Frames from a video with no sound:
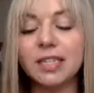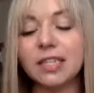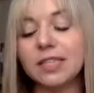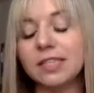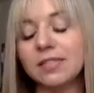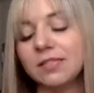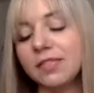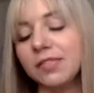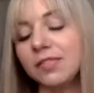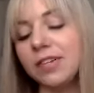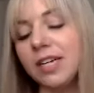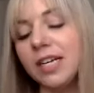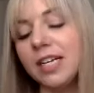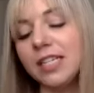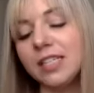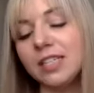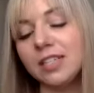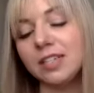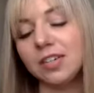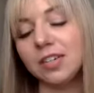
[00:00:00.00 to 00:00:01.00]
at different
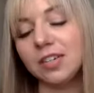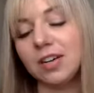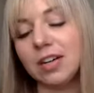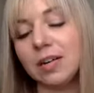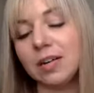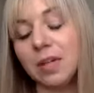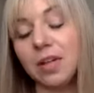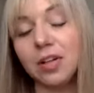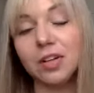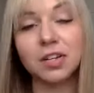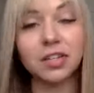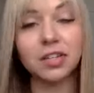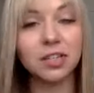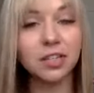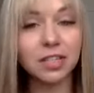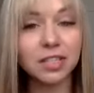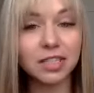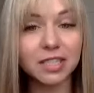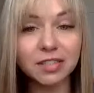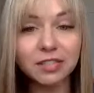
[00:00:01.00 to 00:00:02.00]
rates. They're all going to
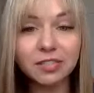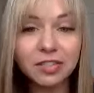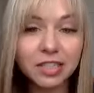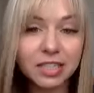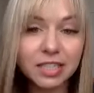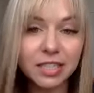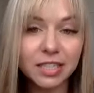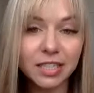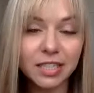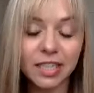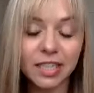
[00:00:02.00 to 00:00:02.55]
look different.